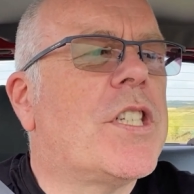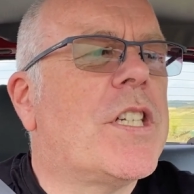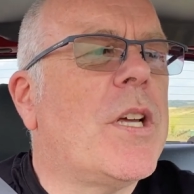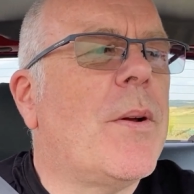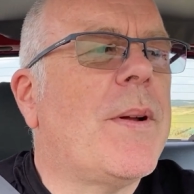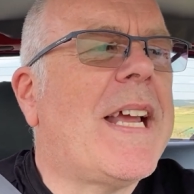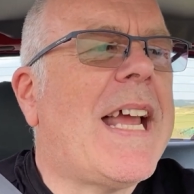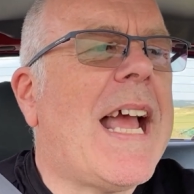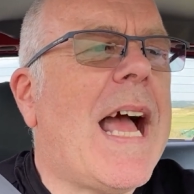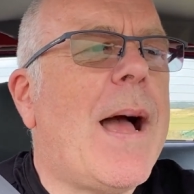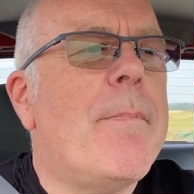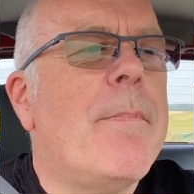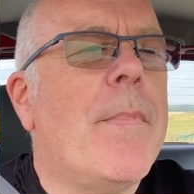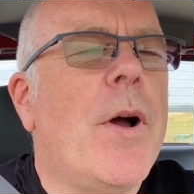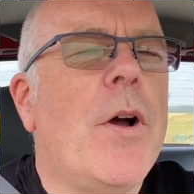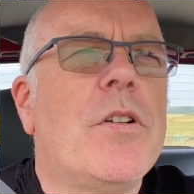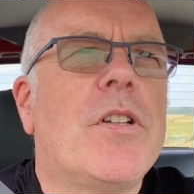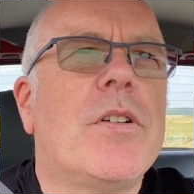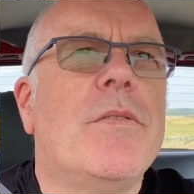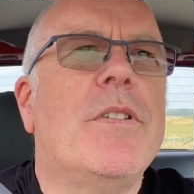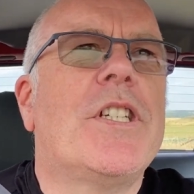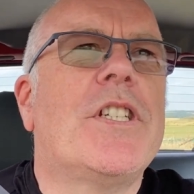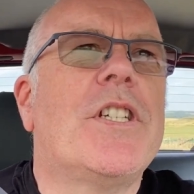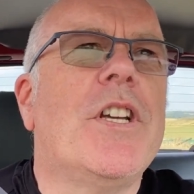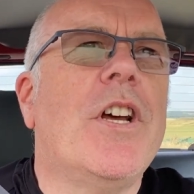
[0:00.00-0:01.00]
So Cat
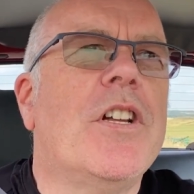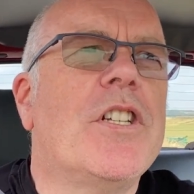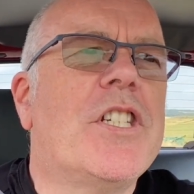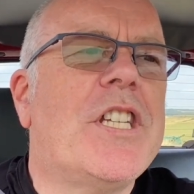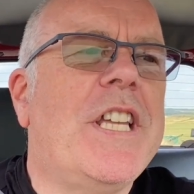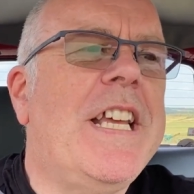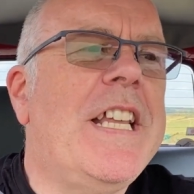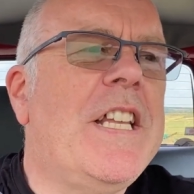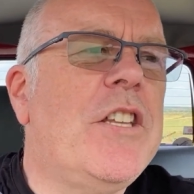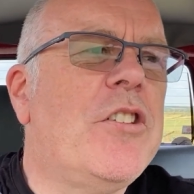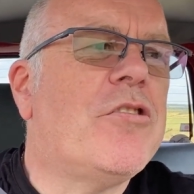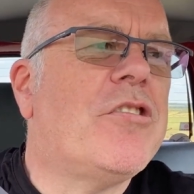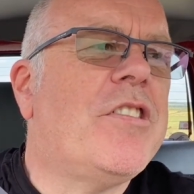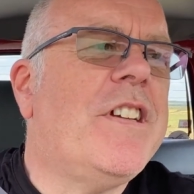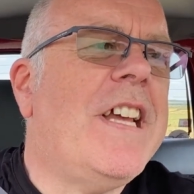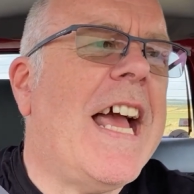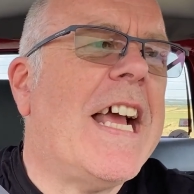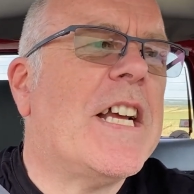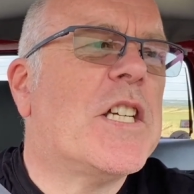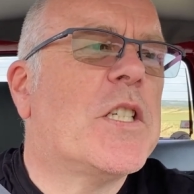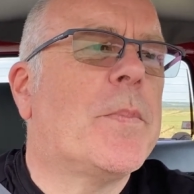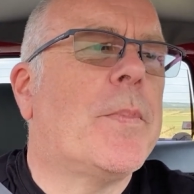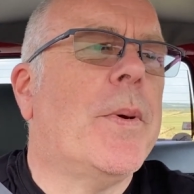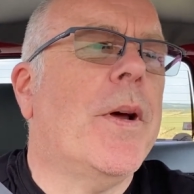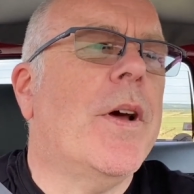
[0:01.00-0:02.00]
Motor Research, the industry
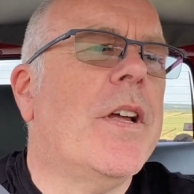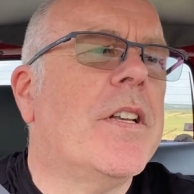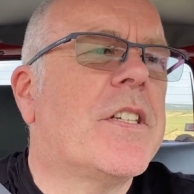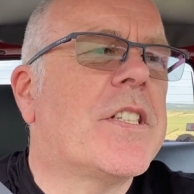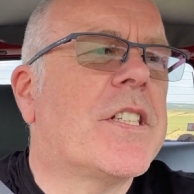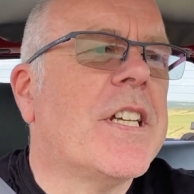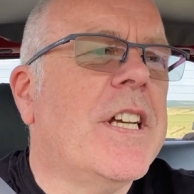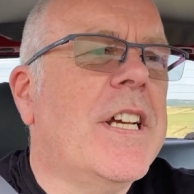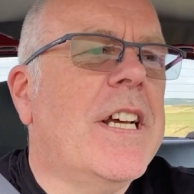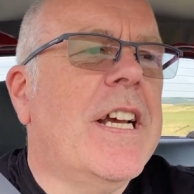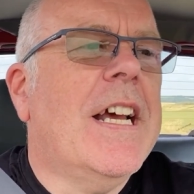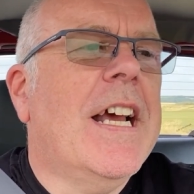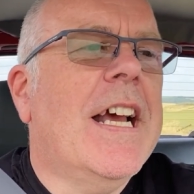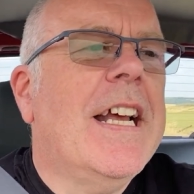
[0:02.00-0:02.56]
experts,